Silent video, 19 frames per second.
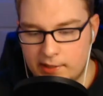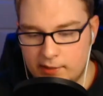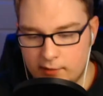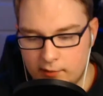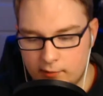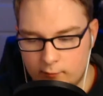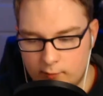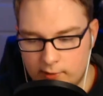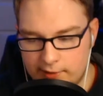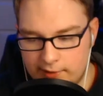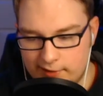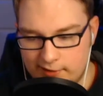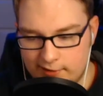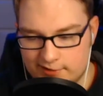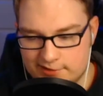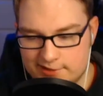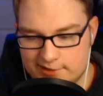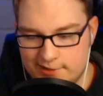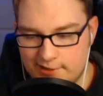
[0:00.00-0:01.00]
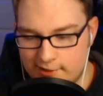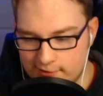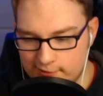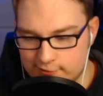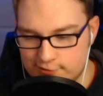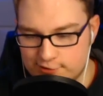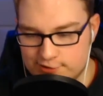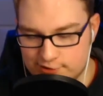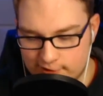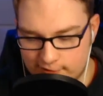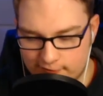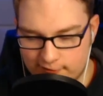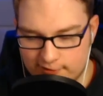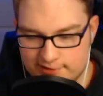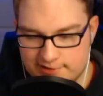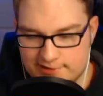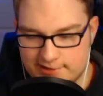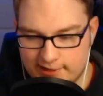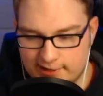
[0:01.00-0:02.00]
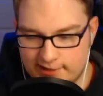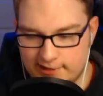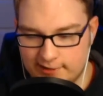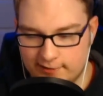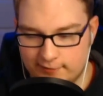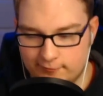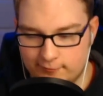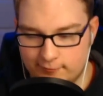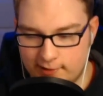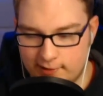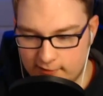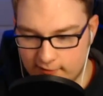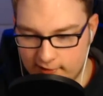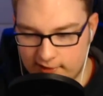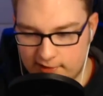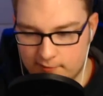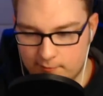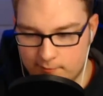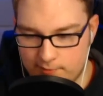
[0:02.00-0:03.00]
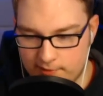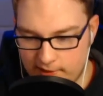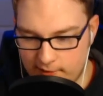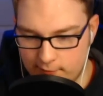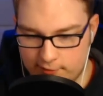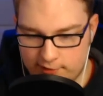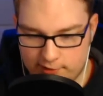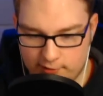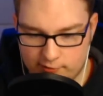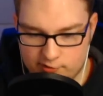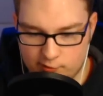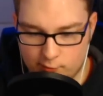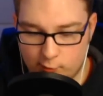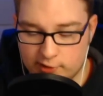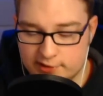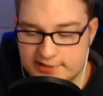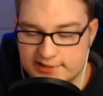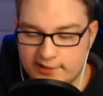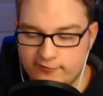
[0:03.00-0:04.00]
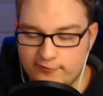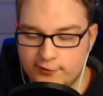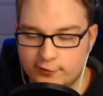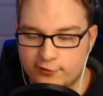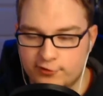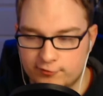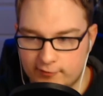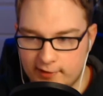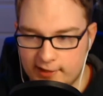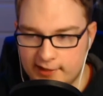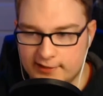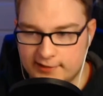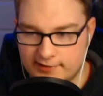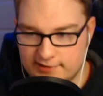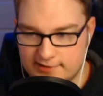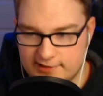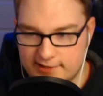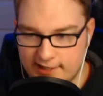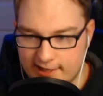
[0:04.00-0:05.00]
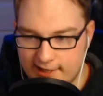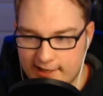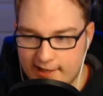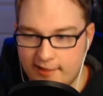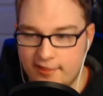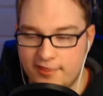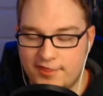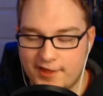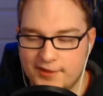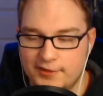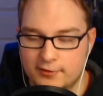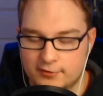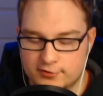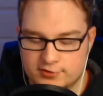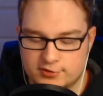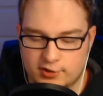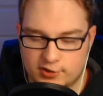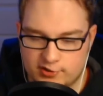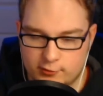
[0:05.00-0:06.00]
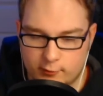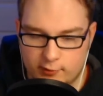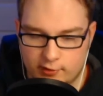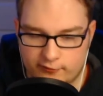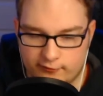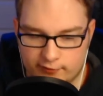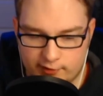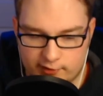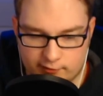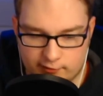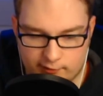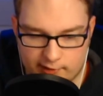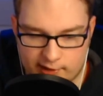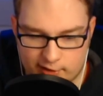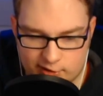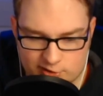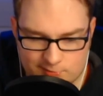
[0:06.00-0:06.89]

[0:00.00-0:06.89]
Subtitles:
better when there's another service that can readily compete with YouTube. Once they feel threatened, then they'll start to work for the creators.